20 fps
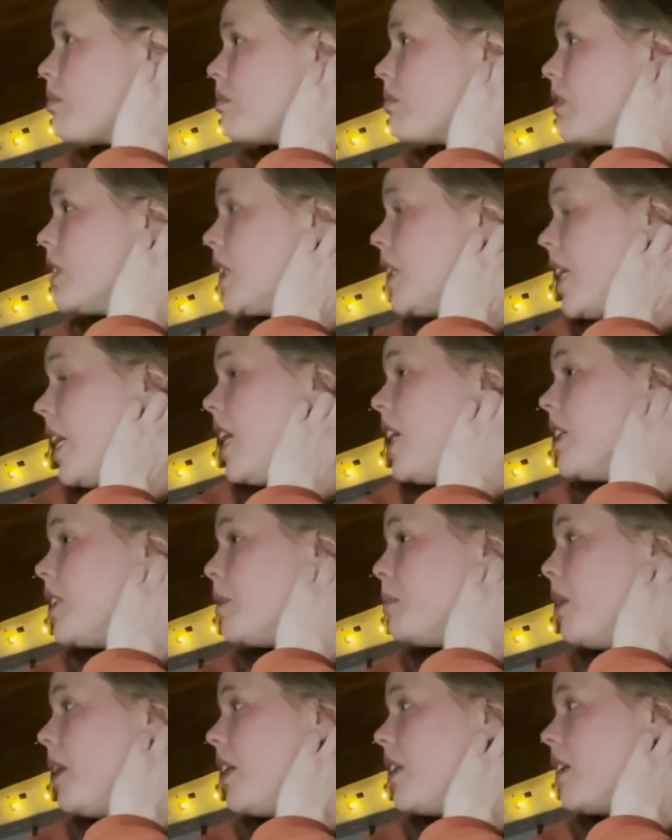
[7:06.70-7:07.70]
And it has
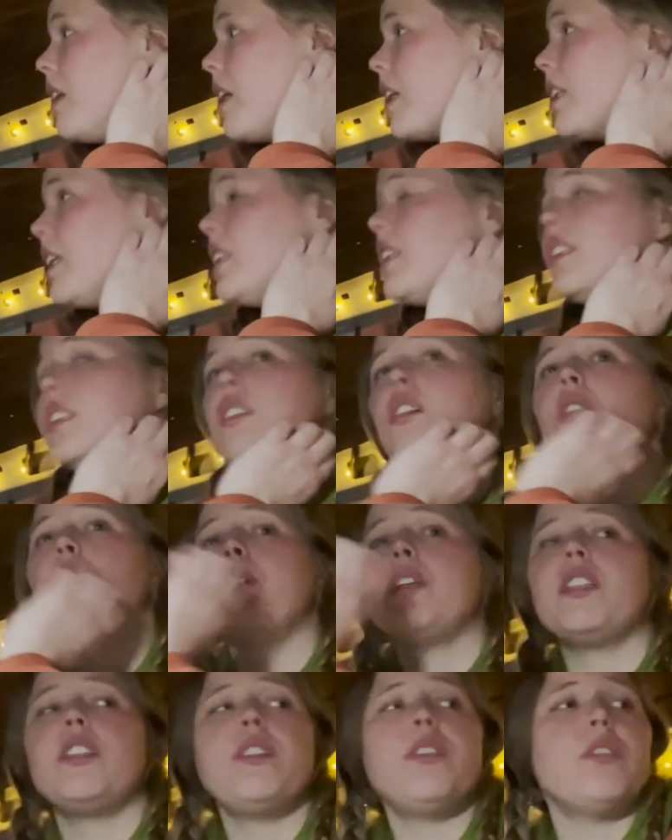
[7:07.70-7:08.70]
been. Like, this is all
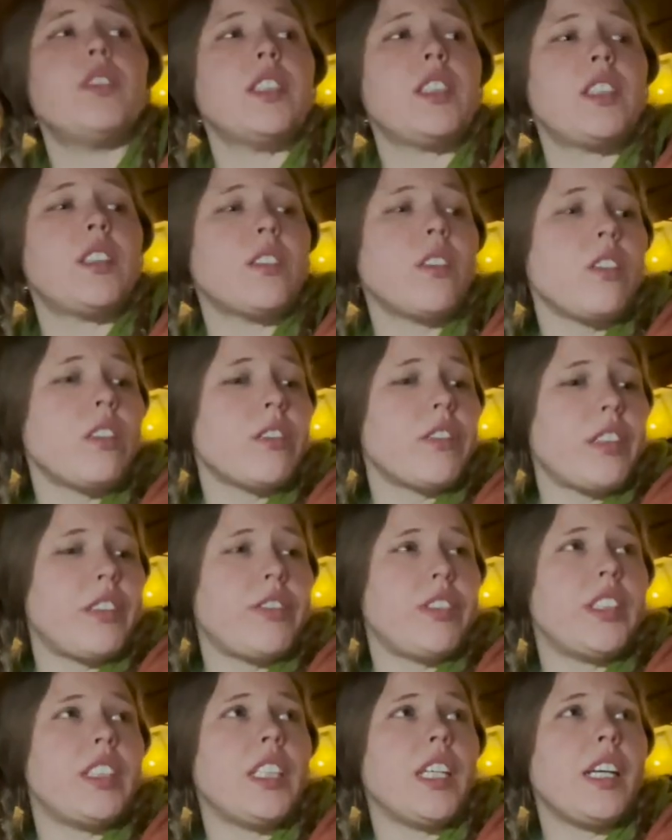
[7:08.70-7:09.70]
we do. This is all of our
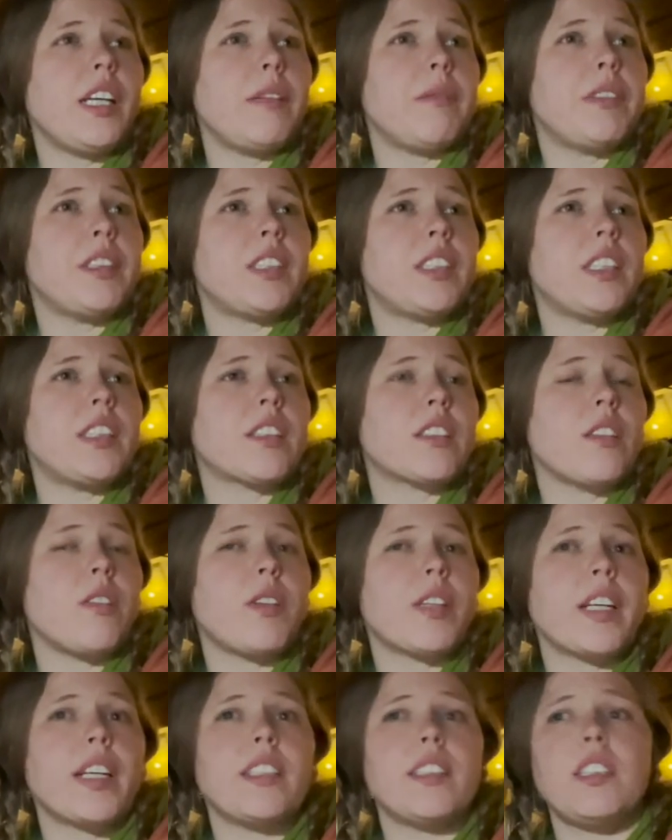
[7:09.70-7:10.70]
free time is, is
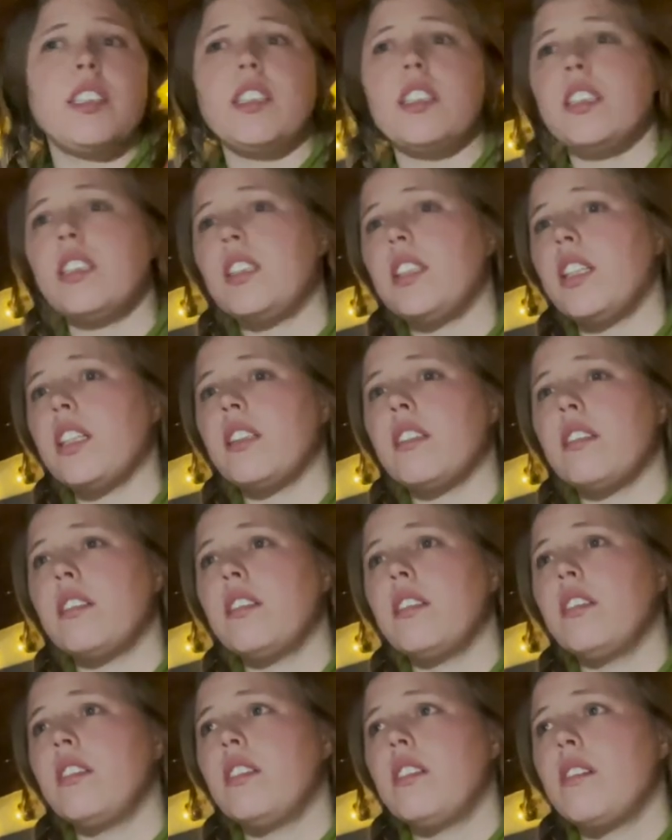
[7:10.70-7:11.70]
going into this thing.
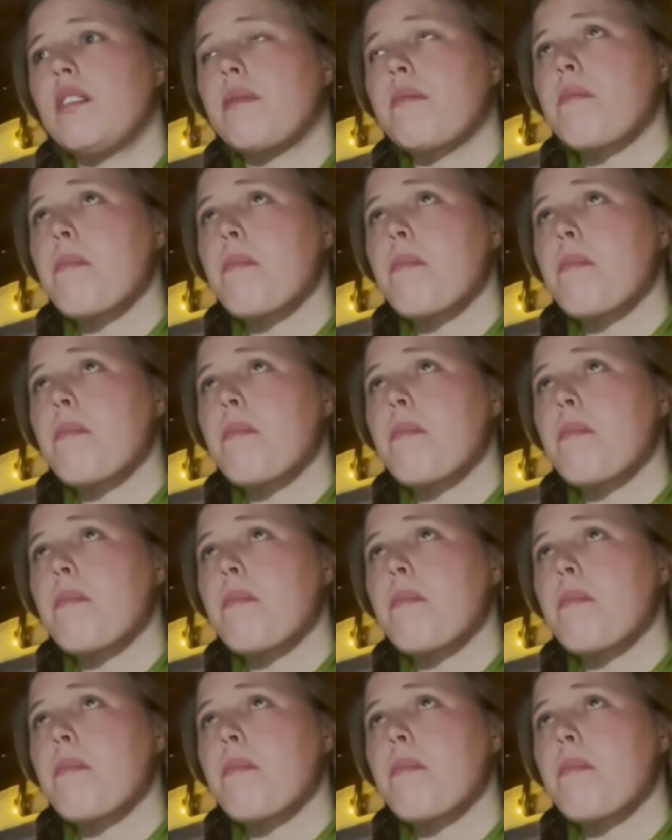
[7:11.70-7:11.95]
Absolutely.